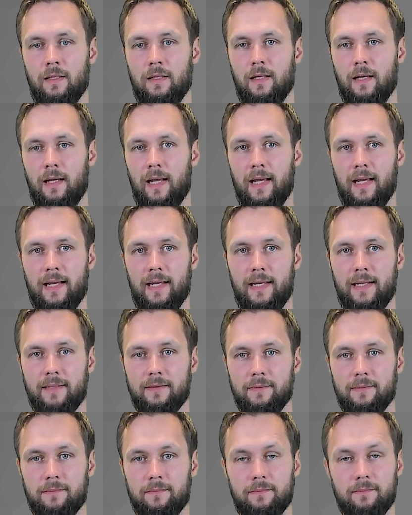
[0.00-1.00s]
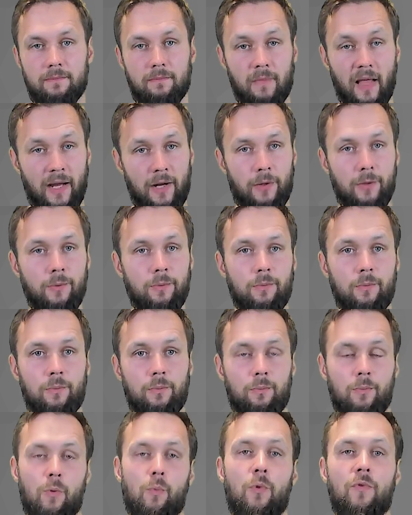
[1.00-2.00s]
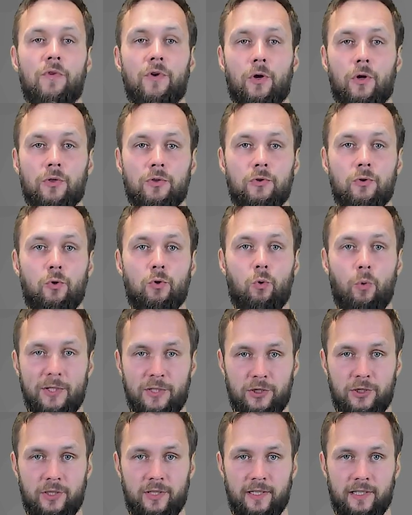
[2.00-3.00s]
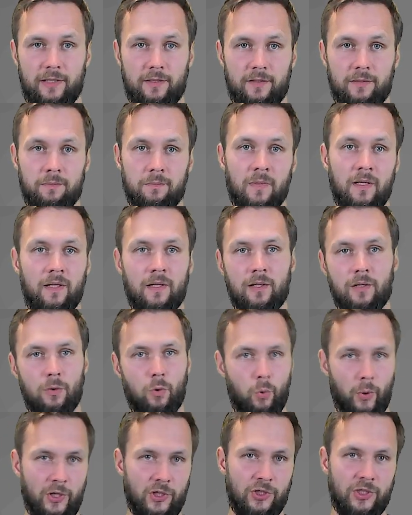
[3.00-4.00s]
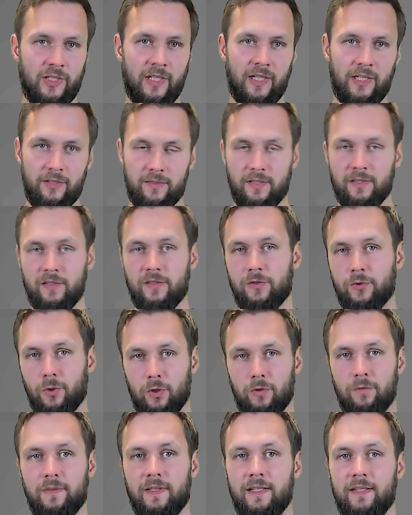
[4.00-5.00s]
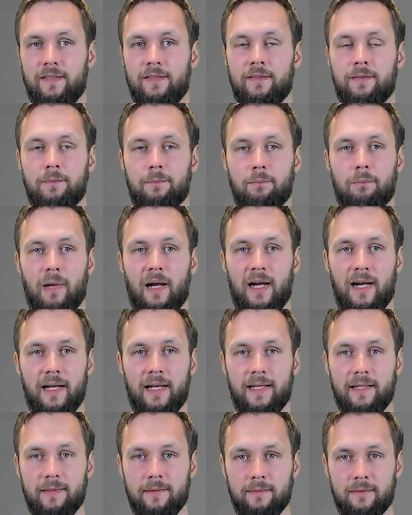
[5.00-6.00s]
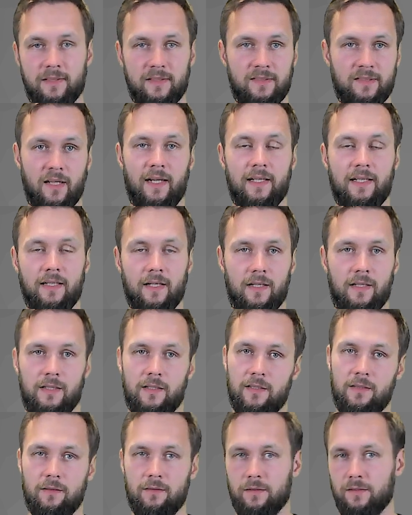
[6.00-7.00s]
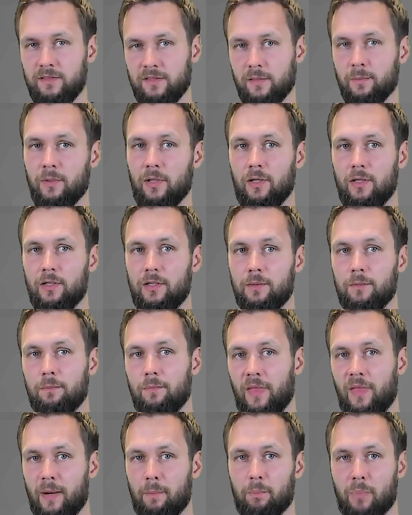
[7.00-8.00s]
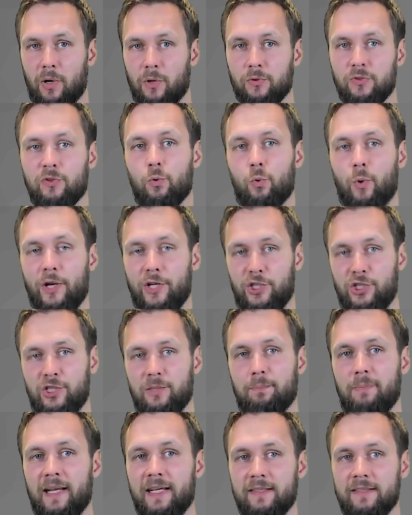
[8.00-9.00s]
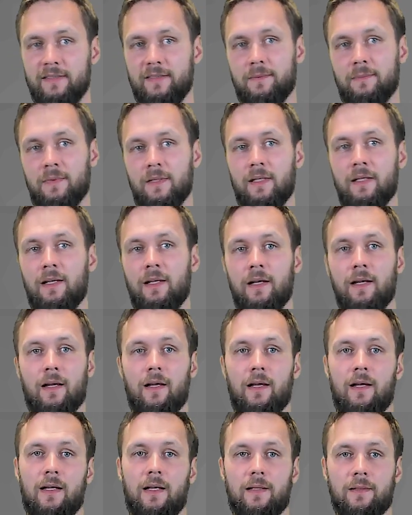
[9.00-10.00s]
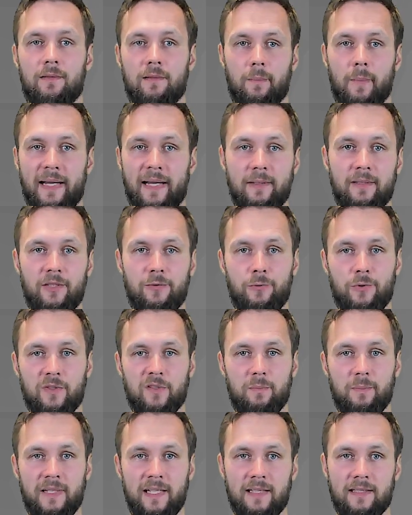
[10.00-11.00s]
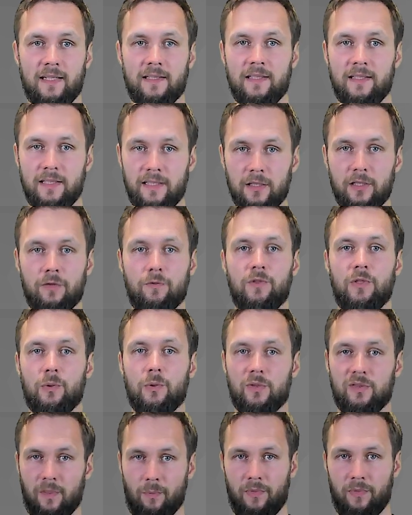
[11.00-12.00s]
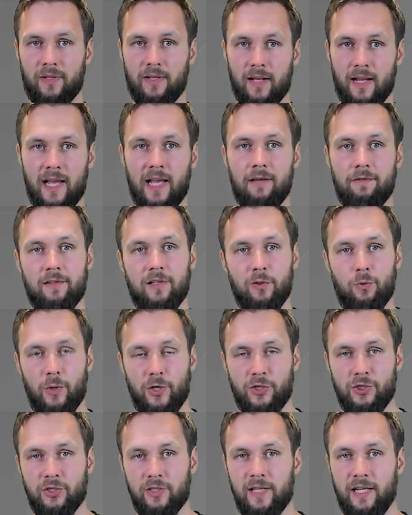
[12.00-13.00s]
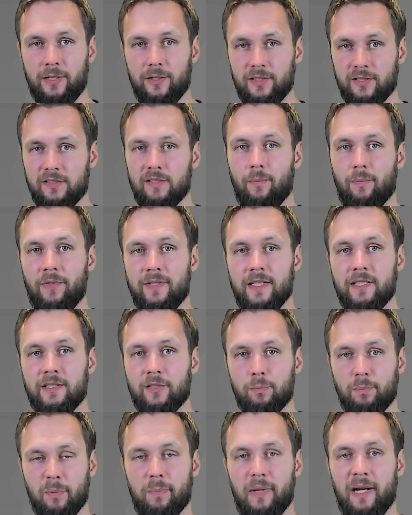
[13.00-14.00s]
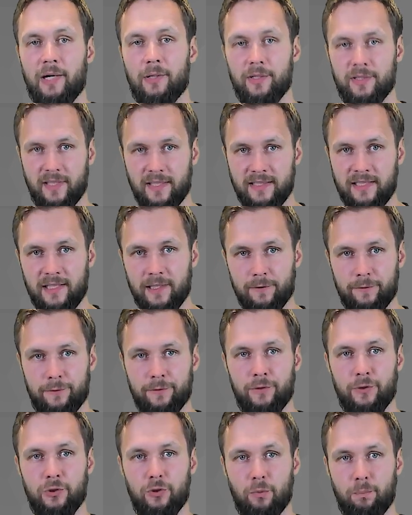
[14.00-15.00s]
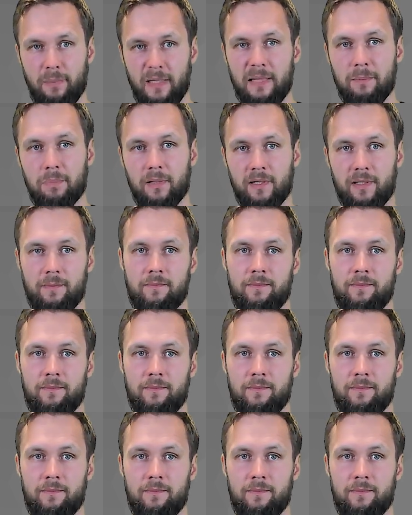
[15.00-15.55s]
And now we're moving on to questionnaires. Questionnaires and surveys by design are similar. They're both question-based. The main difference being that an interview is something live and a questionnaire is something that you prepare and then give to people.